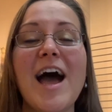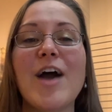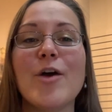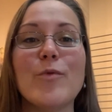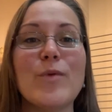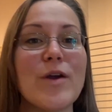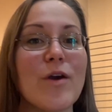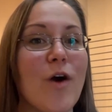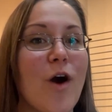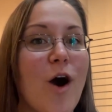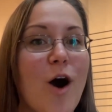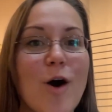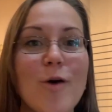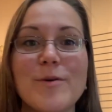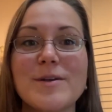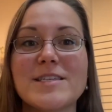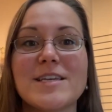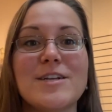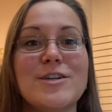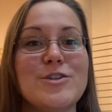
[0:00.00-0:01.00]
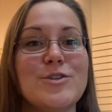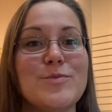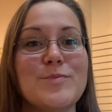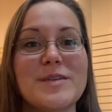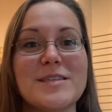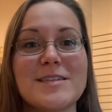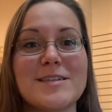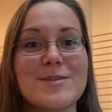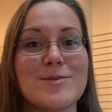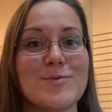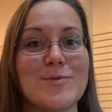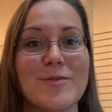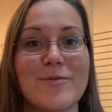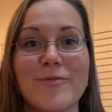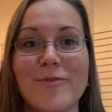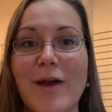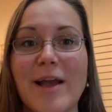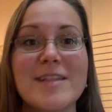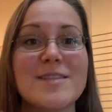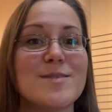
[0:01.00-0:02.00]
We are always going to do business with
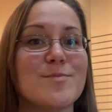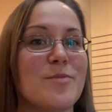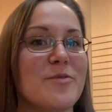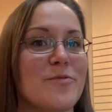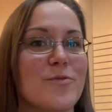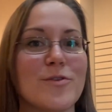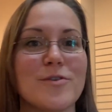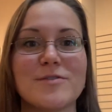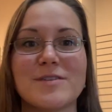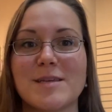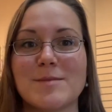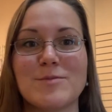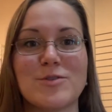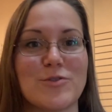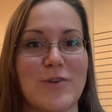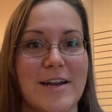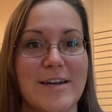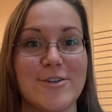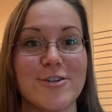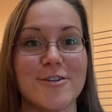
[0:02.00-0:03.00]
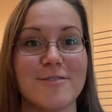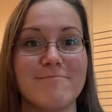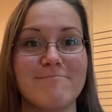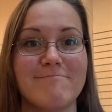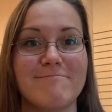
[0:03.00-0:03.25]
friends before some stranger.